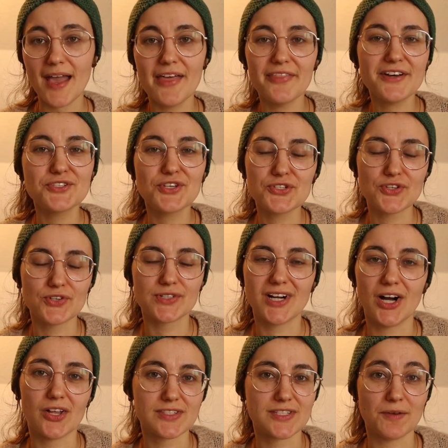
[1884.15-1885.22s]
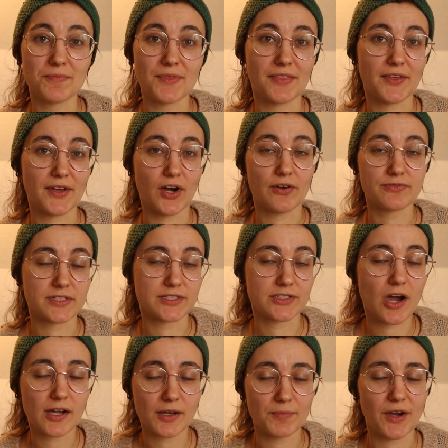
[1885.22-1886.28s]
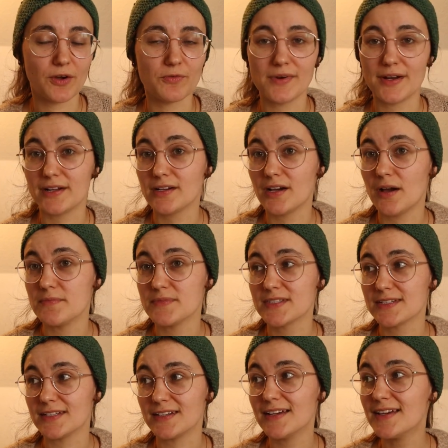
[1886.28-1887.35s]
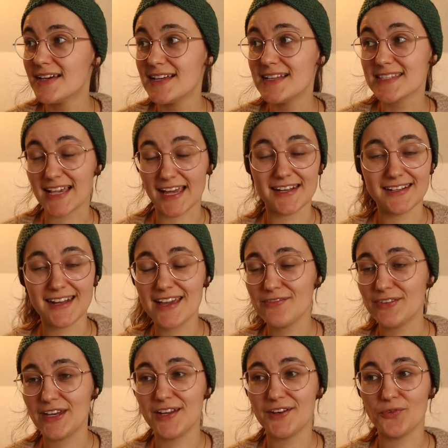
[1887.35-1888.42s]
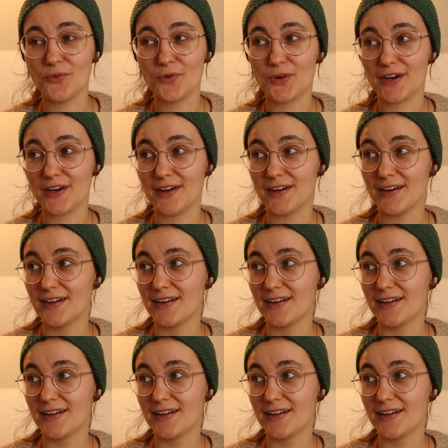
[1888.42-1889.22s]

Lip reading: And that's also a concept that they often talk about when it comes to Scandinavian or